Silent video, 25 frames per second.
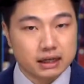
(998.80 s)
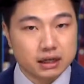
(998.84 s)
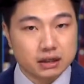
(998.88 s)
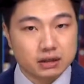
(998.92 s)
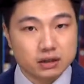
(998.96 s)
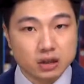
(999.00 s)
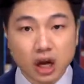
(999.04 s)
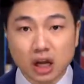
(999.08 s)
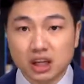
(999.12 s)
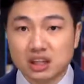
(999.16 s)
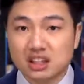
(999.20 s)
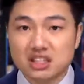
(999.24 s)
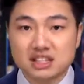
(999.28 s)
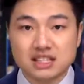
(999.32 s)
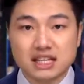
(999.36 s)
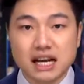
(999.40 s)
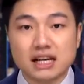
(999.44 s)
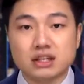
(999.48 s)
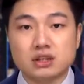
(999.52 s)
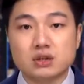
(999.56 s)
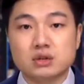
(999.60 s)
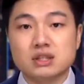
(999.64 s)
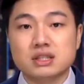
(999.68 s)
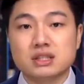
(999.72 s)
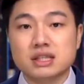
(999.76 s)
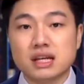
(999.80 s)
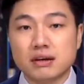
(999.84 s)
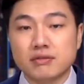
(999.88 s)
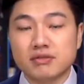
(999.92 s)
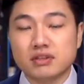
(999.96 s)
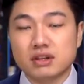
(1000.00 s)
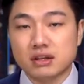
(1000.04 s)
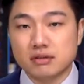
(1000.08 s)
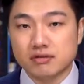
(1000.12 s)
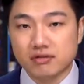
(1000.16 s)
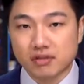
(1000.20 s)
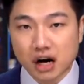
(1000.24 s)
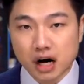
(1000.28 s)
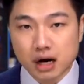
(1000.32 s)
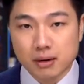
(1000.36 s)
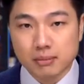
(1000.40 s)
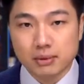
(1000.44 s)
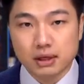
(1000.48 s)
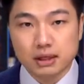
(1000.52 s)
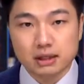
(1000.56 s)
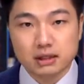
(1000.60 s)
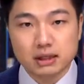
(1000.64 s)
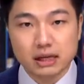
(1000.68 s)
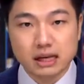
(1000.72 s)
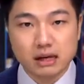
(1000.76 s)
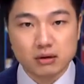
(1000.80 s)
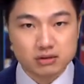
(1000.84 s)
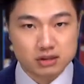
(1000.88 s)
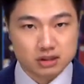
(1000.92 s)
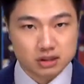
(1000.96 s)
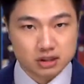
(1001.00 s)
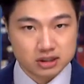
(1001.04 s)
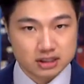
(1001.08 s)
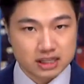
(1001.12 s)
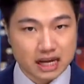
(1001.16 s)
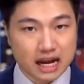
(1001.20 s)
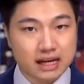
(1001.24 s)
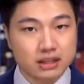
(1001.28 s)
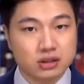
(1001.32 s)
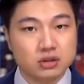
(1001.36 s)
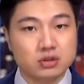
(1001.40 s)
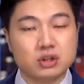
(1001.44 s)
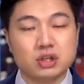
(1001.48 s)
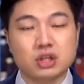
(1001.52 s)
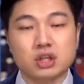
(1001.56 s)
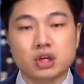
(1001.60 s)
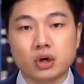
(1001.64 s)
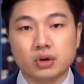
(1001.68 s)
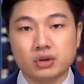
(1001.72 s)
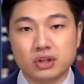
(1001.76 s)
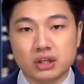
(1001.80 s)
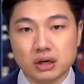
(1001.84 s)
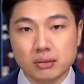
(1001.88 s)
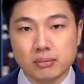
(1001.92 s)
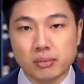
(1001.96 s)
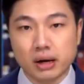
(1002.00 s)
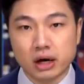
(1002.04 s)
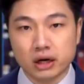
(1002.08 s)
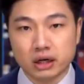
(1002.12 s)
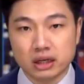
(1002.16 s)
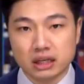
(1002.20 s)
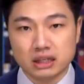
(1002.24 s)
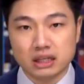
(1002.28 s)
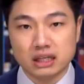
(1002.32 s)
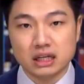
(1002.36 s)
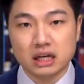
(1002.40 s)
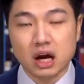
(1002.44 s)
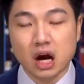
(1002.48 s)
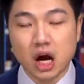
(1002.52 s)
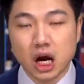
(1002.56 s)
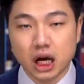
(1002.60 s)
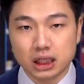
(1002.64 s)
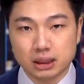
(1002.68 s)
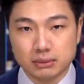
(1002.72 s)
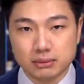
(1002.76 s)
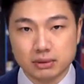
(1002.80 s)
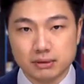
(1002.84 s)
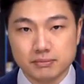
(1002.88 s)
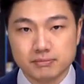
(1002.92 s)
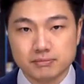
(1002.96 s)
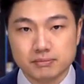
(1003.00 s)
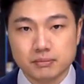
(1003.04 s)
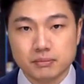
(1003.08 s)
not designed to save the environment, it was designed to kill the American economy.